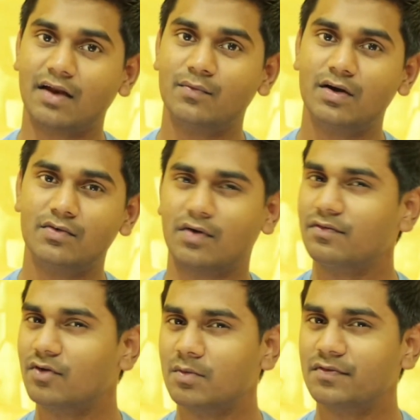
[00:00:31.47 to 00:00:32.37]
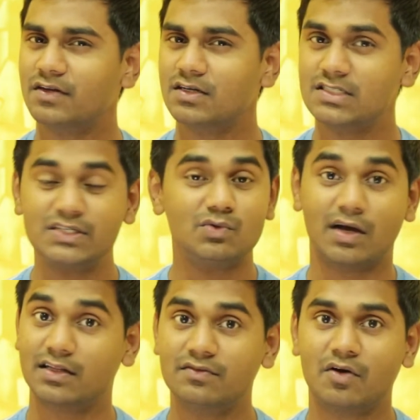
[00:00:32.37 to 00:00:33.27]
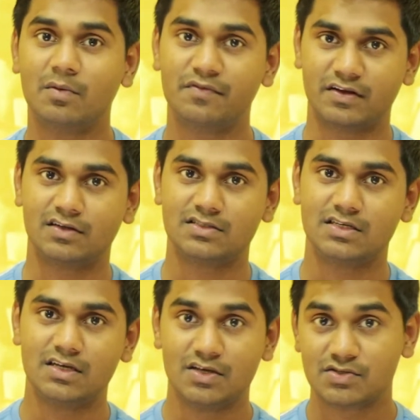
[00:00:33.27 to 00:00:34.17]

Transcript: convert one form of energy to another form of energy.